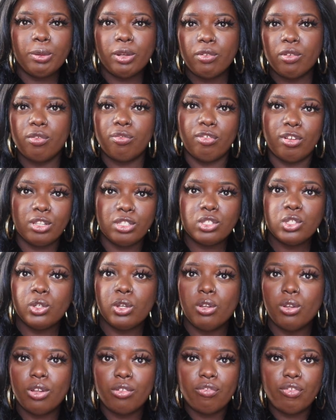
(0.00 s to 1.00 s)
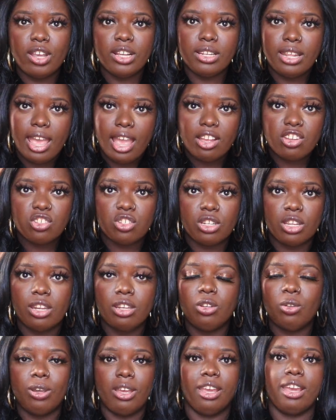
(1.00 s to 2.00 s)
bit of a frontal effect action.
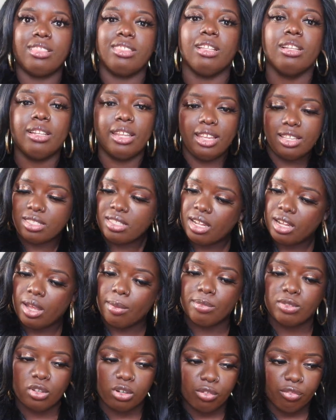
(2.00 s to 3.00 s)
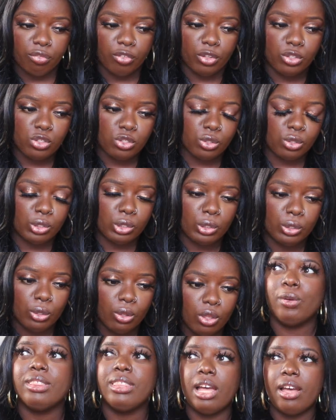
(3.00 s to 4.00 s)
You can get the lace that comes on a frontal
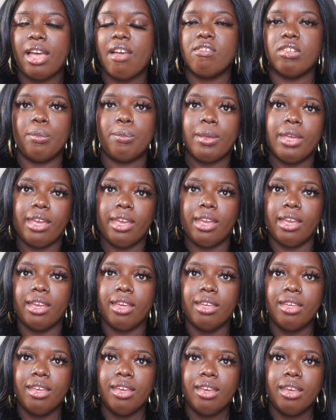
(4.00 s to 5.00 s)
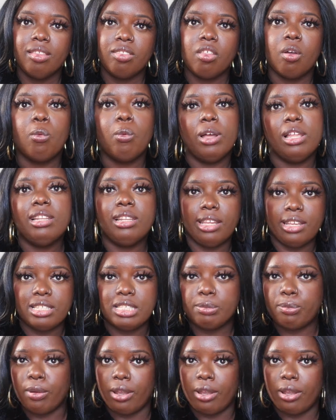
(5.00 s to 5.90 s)
without having to pay the what lace